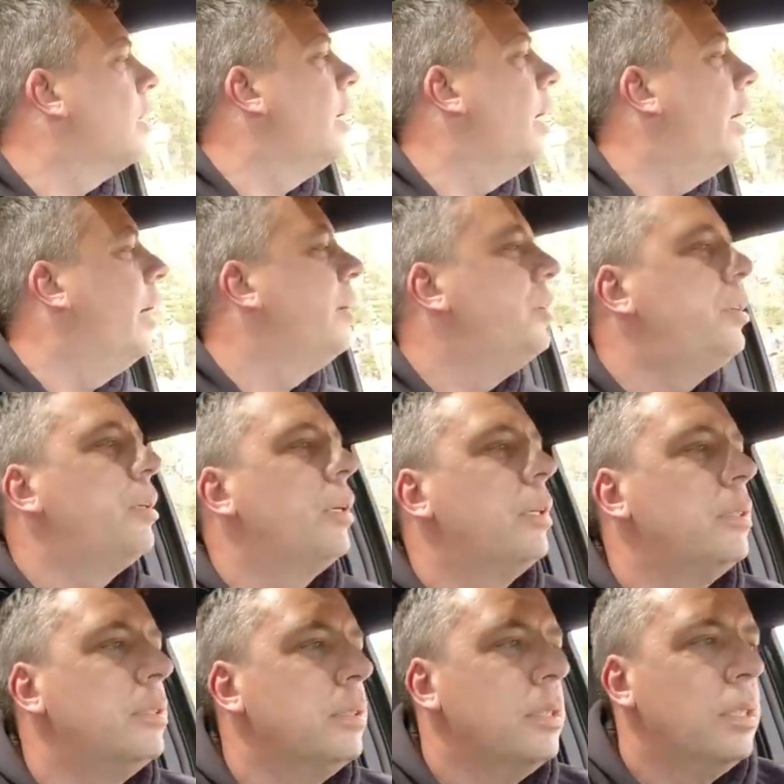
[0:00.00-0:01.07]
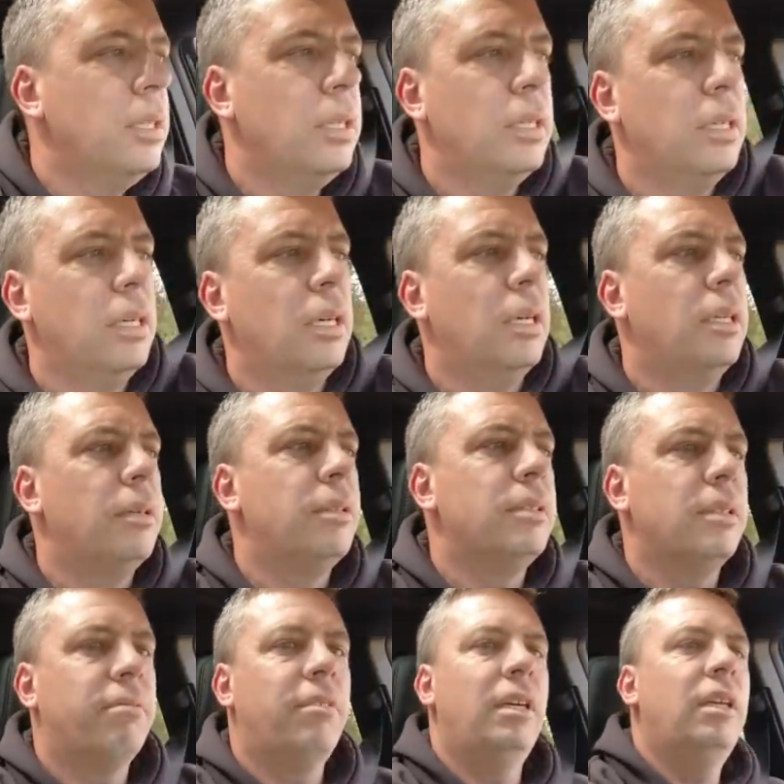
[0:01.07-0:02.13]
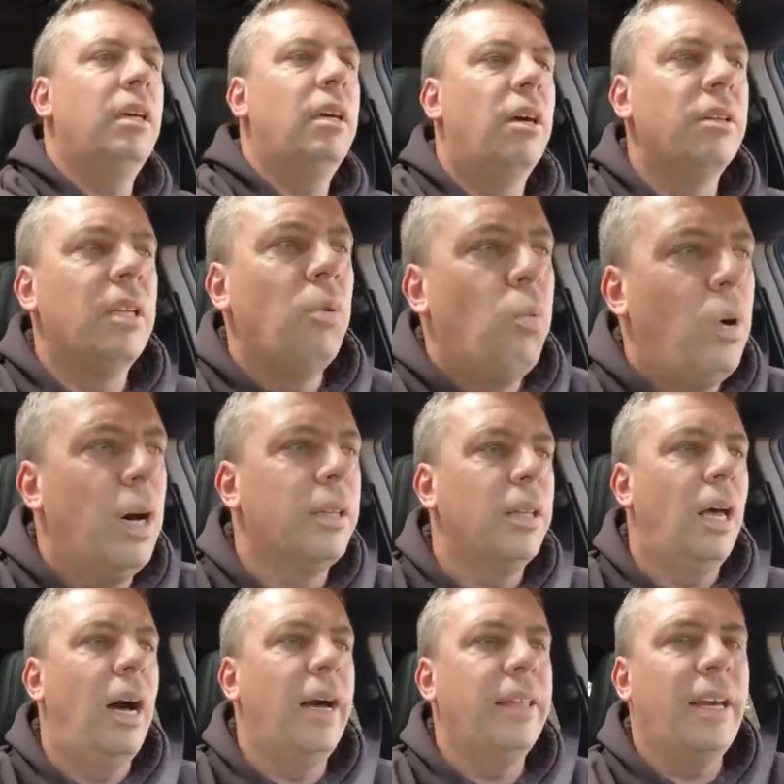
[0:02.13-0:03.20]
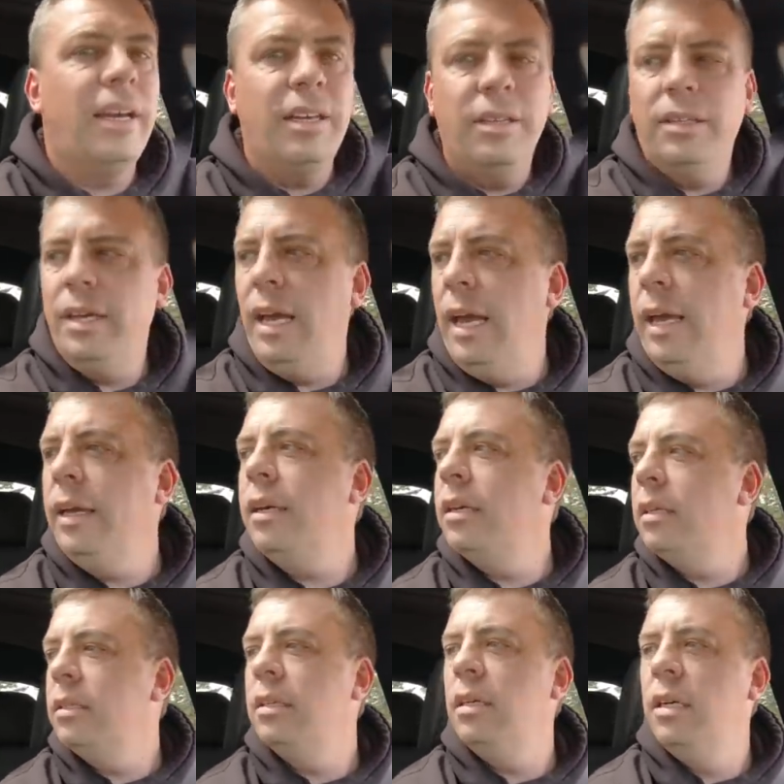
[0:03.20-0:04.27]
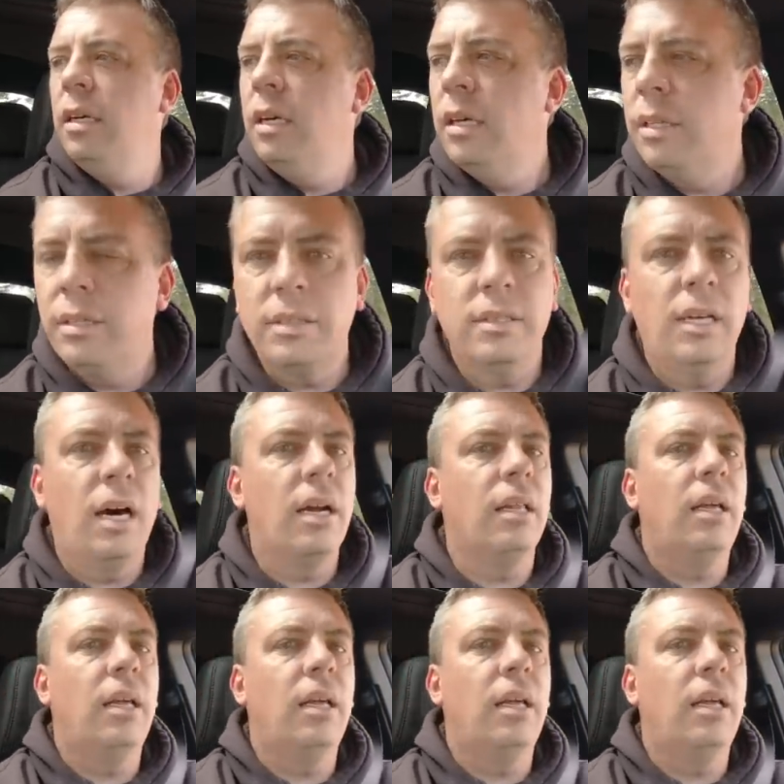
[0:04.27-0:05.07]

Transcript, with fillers: ledge. There's really only one line I can take. There's not a